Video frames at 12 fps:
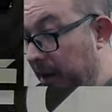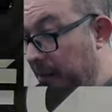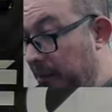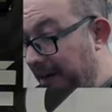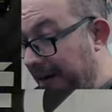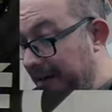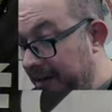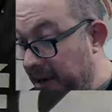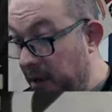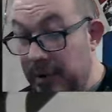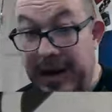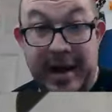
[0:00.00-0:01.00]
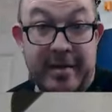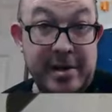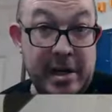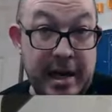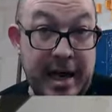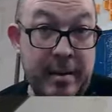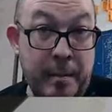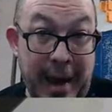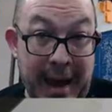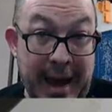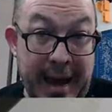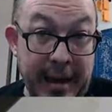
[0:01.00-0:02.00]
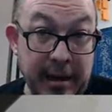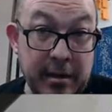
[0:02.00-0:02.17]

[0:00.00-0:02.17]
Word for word: But I don't have it in MA.